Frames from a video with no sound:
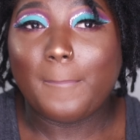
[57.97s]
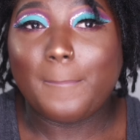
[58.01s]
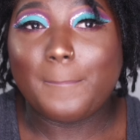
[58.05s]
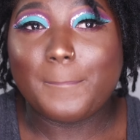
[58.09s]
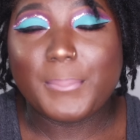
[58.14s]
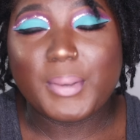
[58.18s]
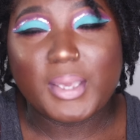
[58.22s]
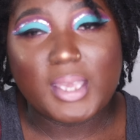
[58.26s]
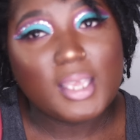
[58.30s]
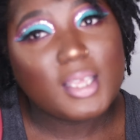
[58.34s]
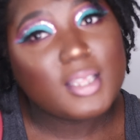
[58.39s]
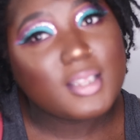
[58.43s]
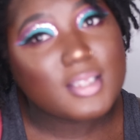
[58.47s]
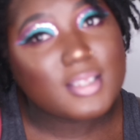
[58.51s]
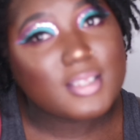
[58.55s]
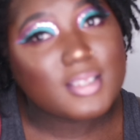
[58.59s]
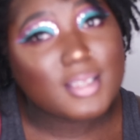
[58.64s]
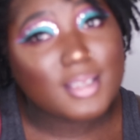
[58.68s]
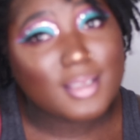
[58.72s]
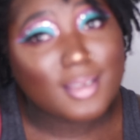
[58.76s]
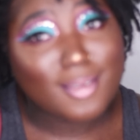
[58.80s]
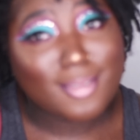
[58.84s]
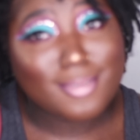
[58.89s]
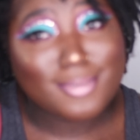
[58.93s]
But
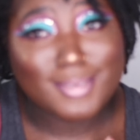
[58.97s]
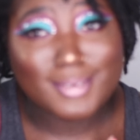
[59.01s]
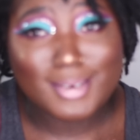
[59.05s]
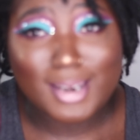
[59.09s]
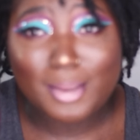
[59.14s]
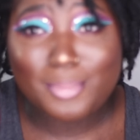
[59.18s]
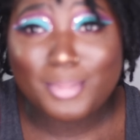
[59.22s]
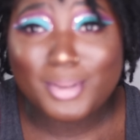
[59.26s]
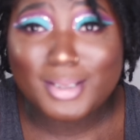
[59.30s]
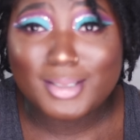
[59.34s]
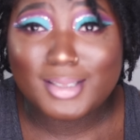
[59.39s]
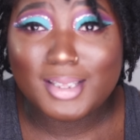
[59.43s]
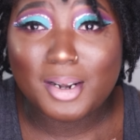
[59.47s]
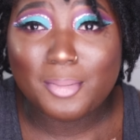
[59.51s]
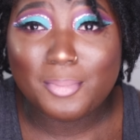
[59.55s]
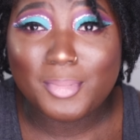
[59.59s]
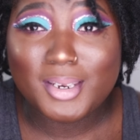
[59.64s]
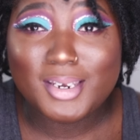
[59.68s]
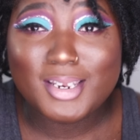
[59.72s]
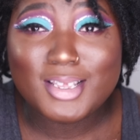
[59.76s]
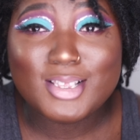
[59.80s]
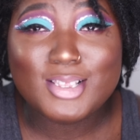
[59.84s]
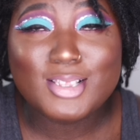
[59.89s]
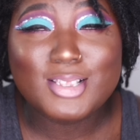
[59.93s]
the neighborhood that I'm
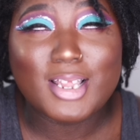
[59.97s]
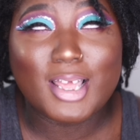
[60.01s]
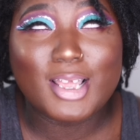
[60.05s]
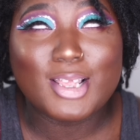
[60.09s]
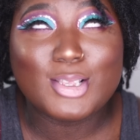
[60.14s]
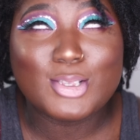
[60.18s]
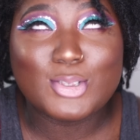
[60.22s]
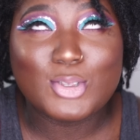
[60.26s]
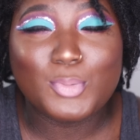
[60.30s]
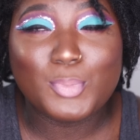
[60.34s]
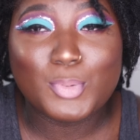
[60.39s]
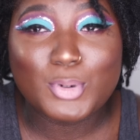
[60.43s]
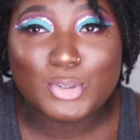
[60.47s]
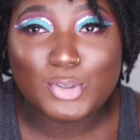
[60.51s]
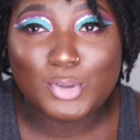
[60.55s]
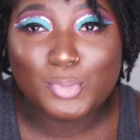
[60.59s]
in is like super